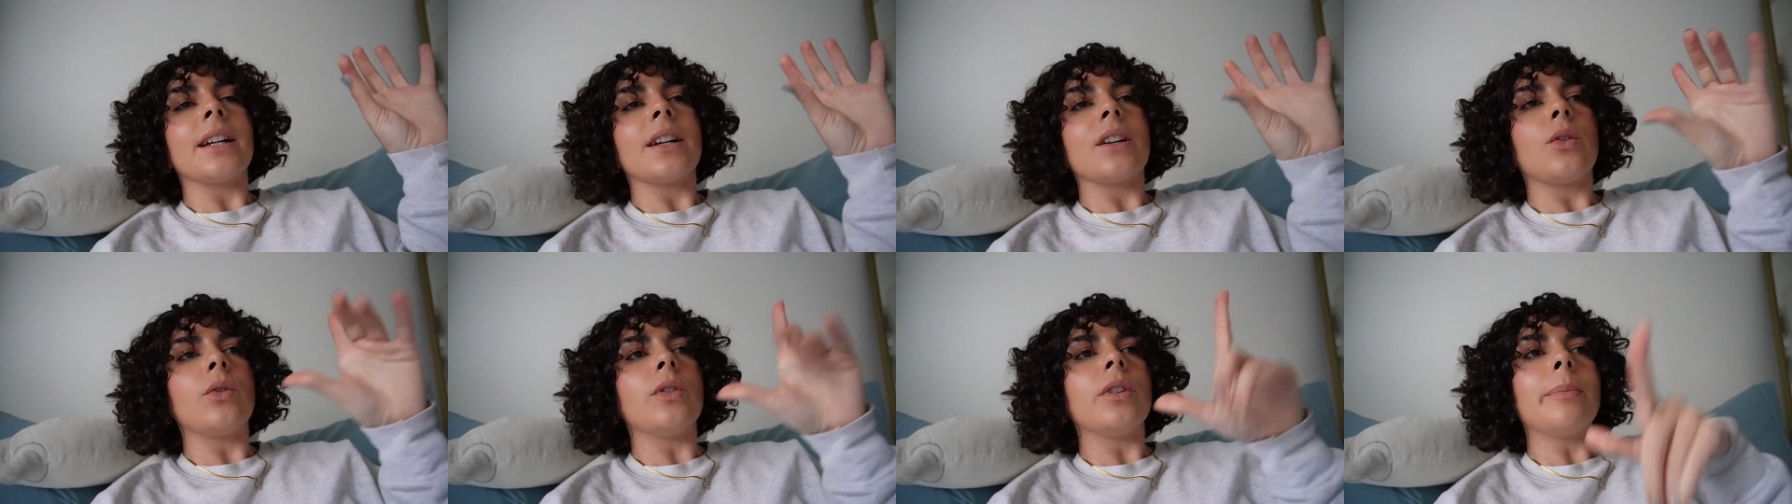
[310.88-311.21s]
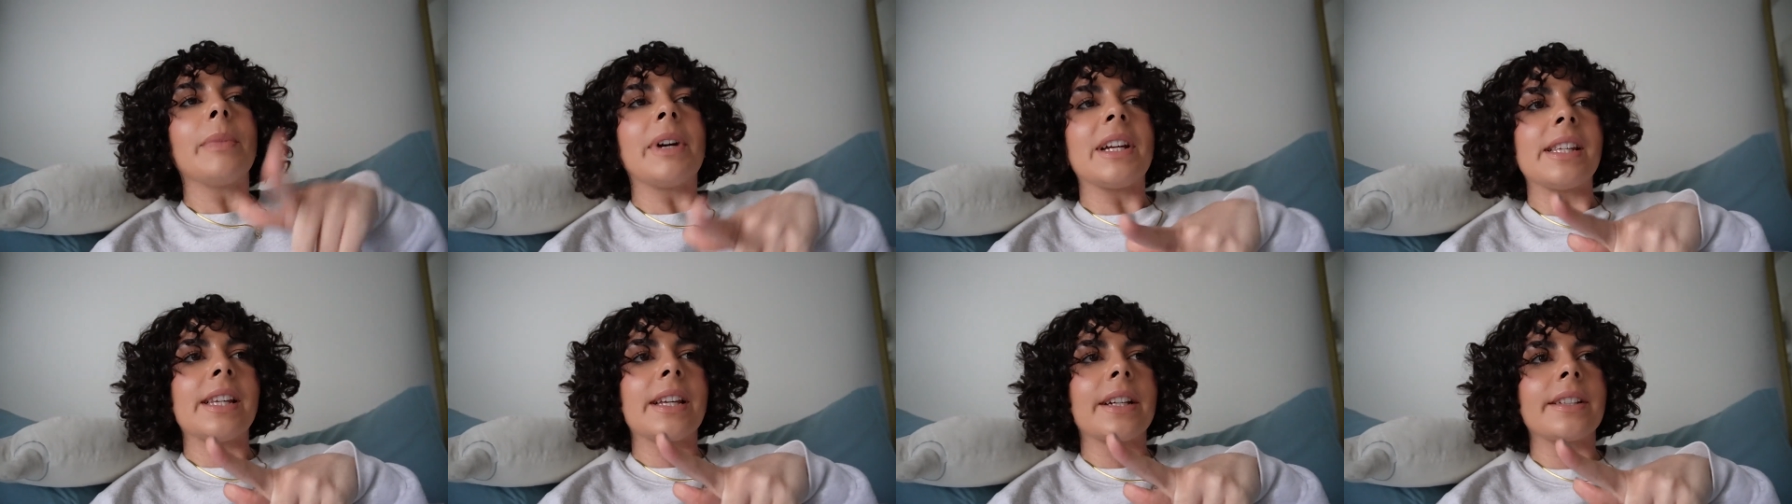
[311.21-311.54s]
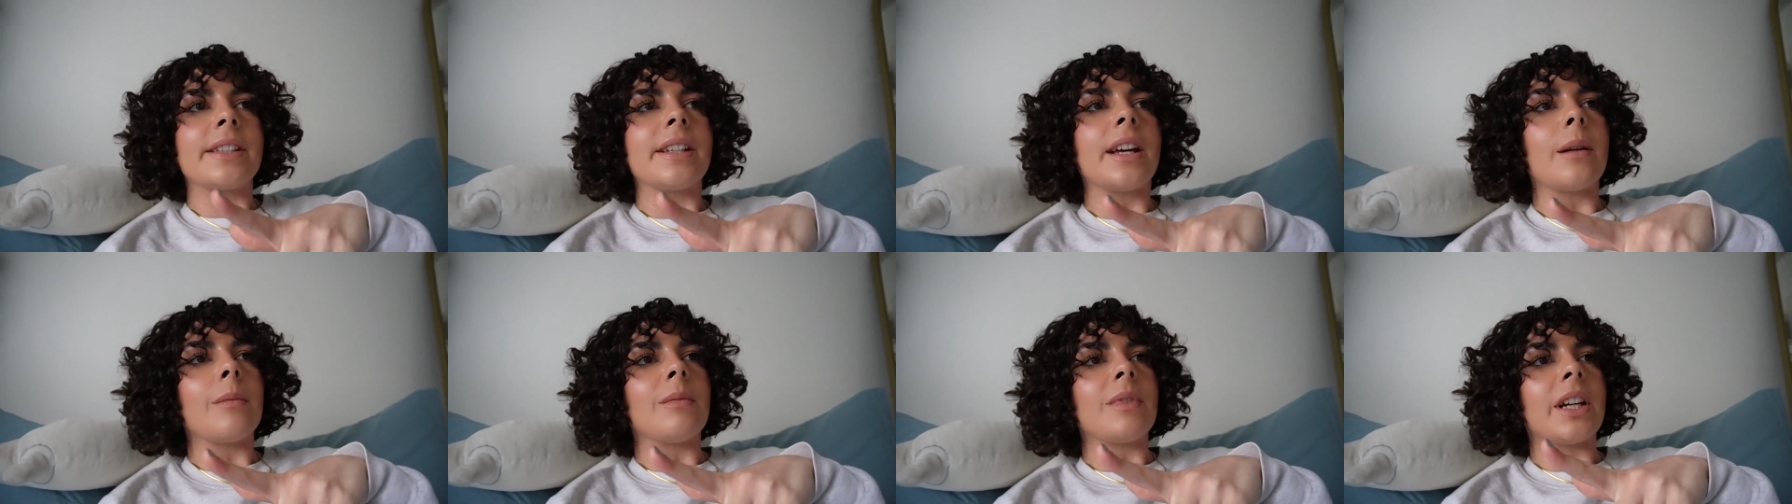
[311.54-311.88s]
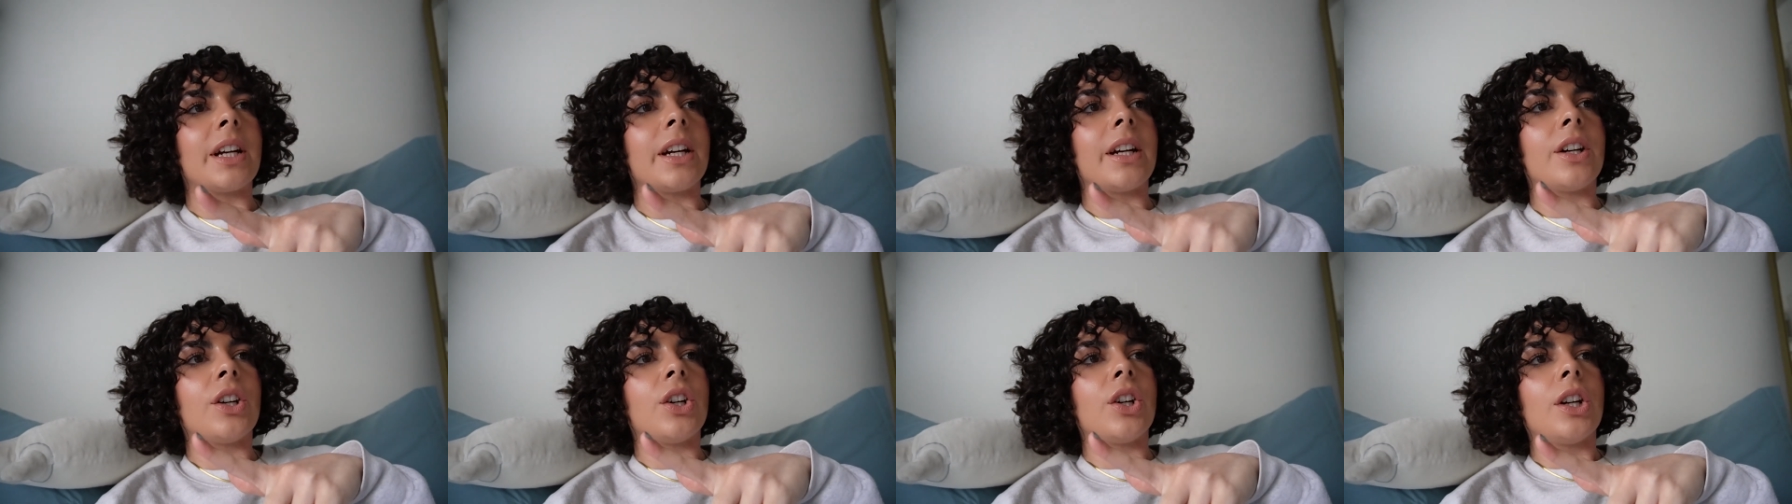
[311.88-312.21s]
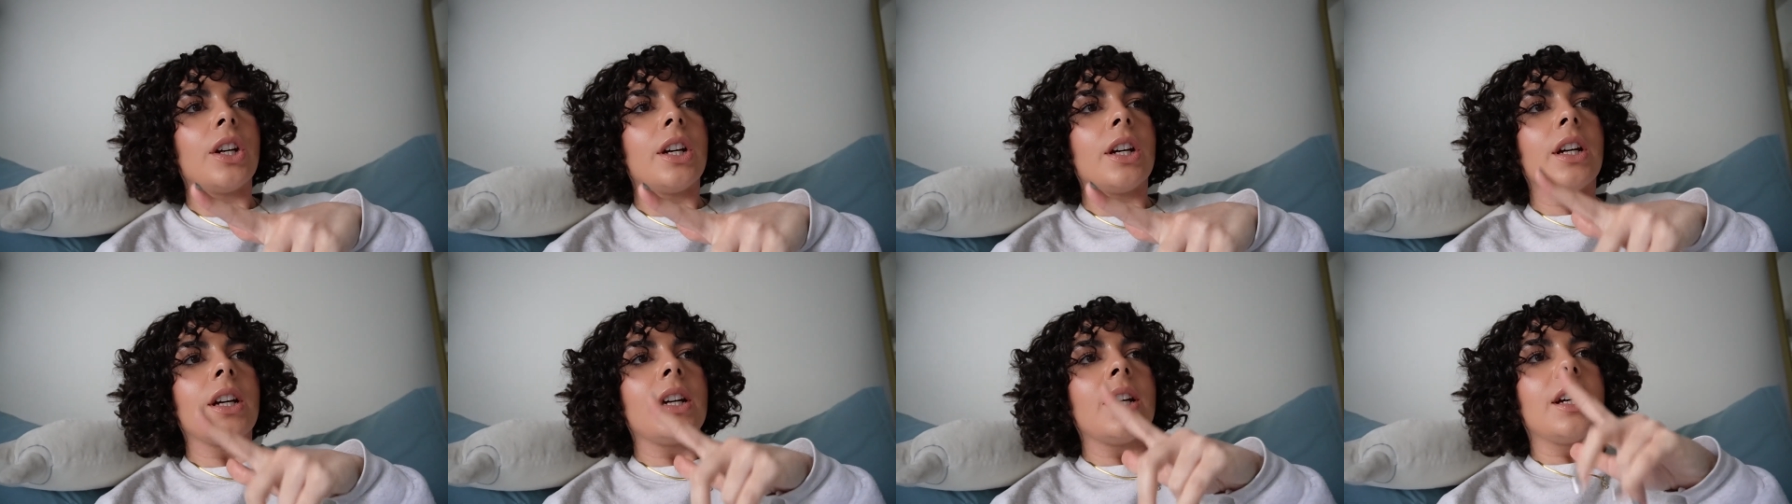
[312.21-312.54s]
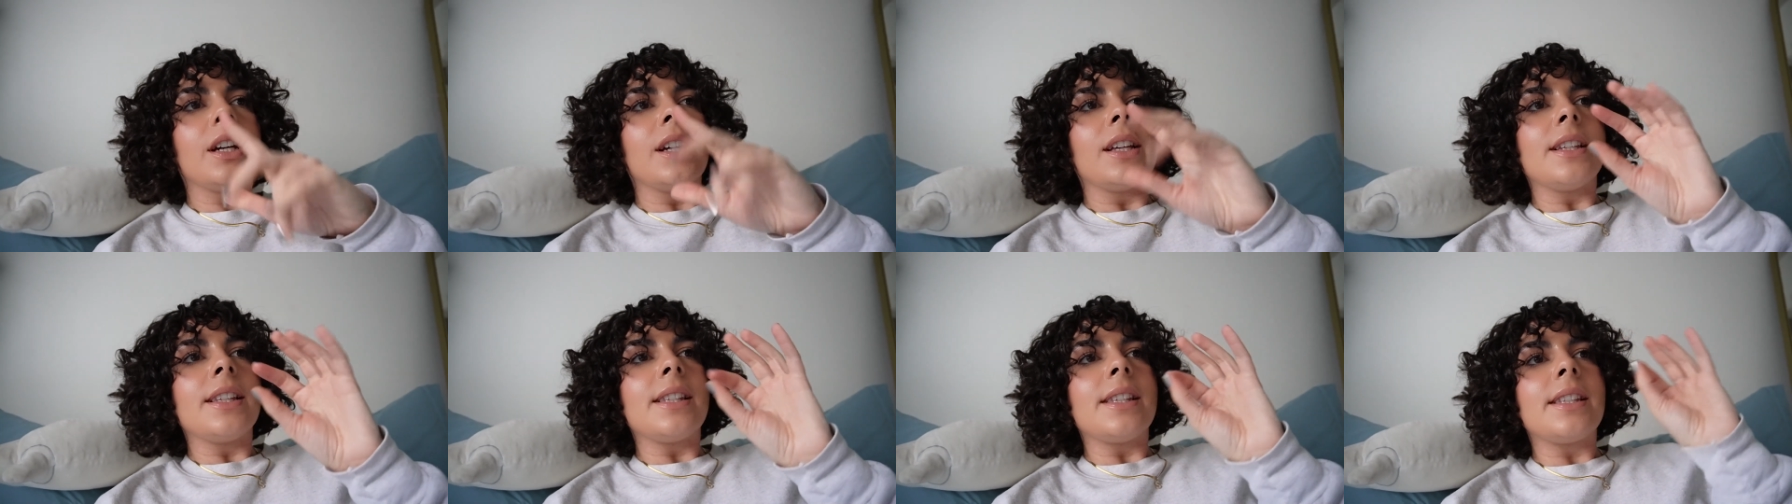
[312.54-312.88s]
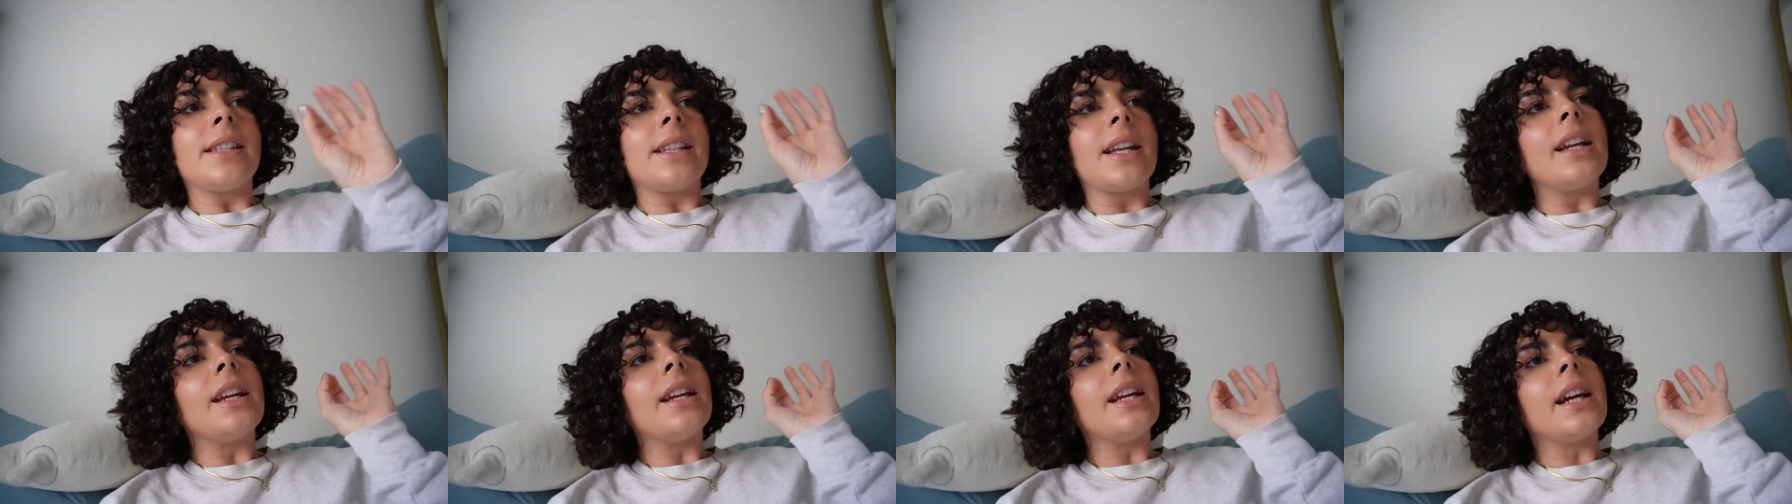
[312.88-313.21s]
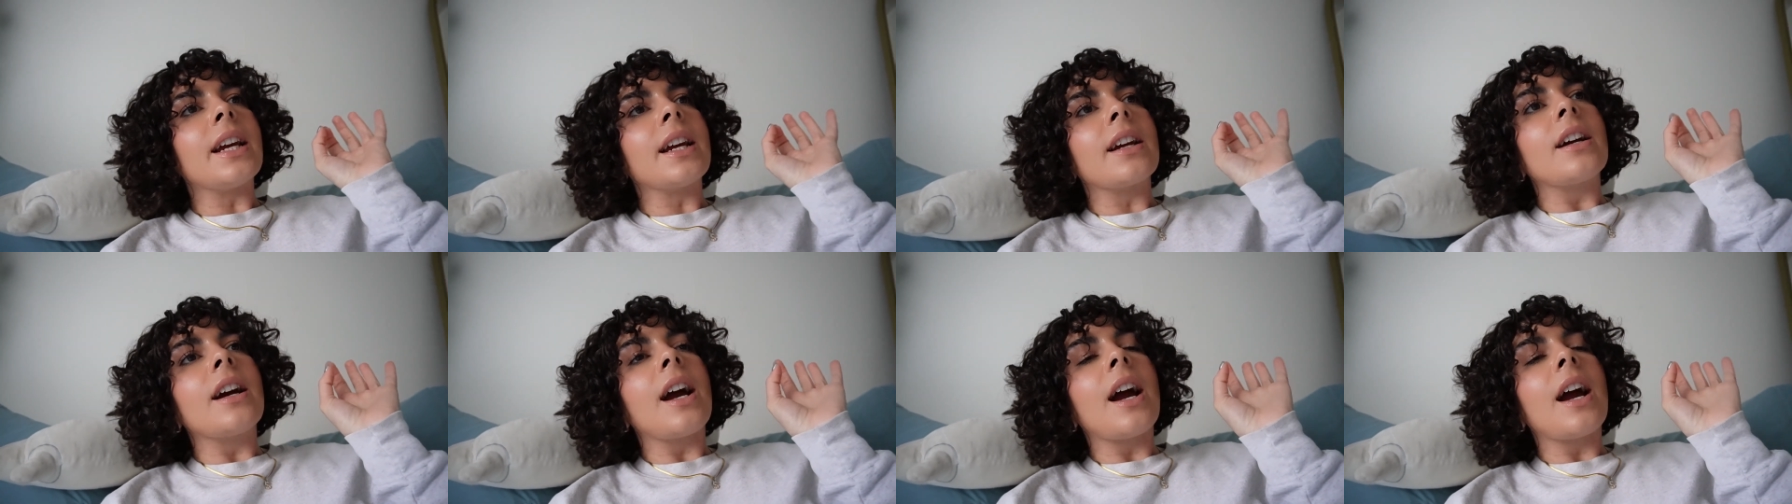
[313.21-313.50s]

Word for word: Only my second time there. stunning.